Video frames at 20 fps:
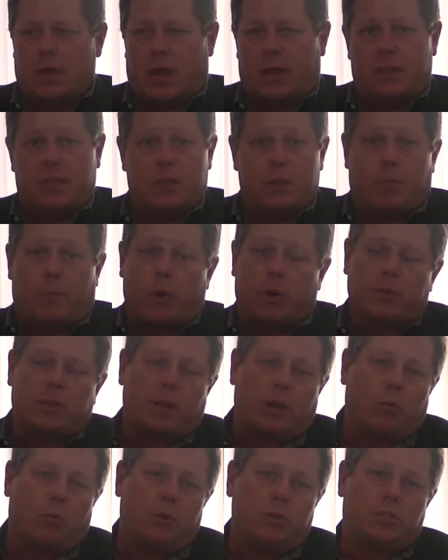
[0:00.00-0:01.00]
And then the part
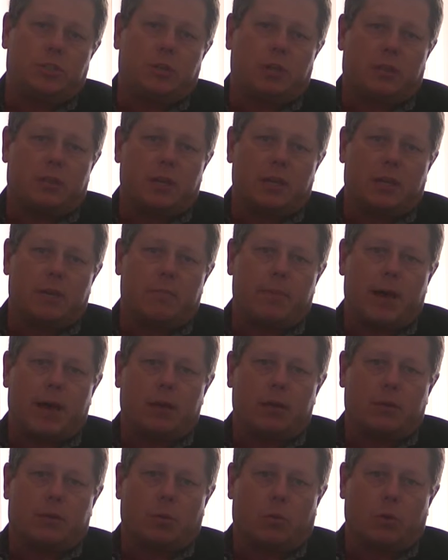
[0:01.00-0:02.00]
that I want you to think
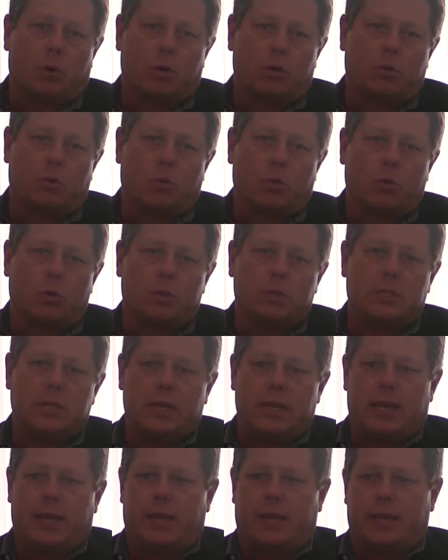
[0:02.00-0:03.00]
about and to work towards
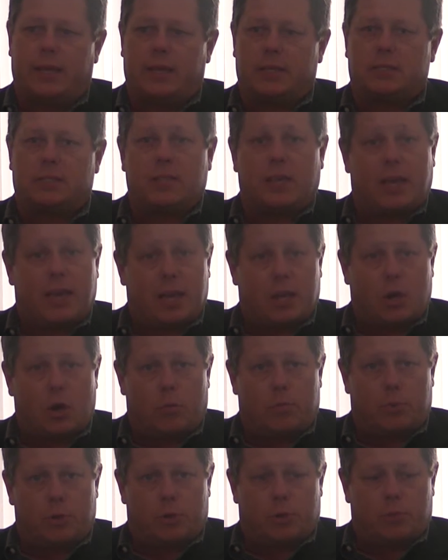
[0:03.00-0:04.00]
is the
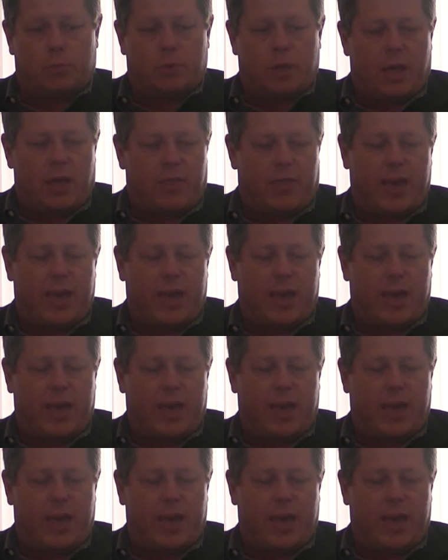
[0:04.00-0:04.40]
echo boom.